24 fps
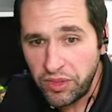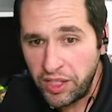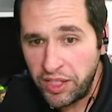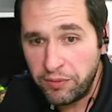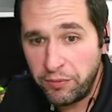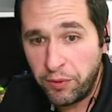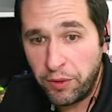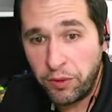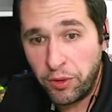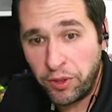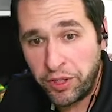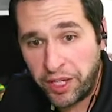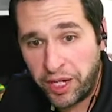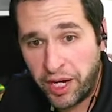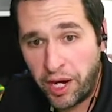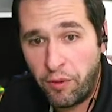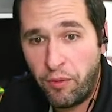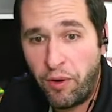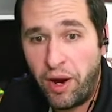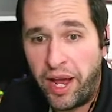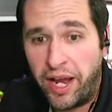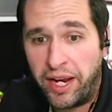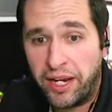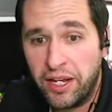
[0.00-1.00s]
If we look at
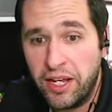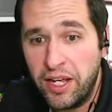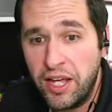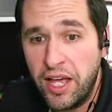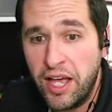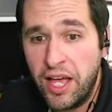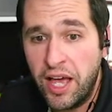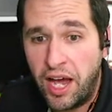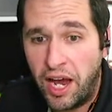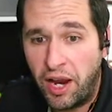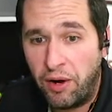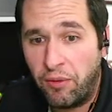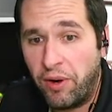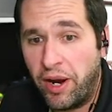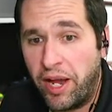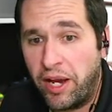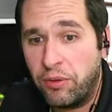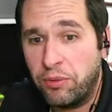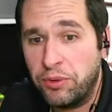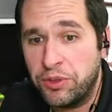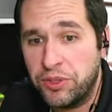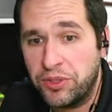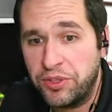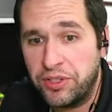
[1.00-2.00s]
Iraq,
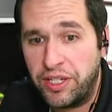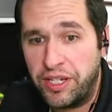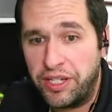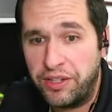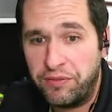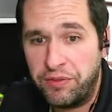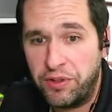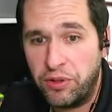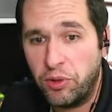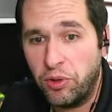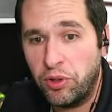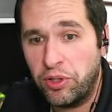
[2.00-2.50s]
Iraq was if you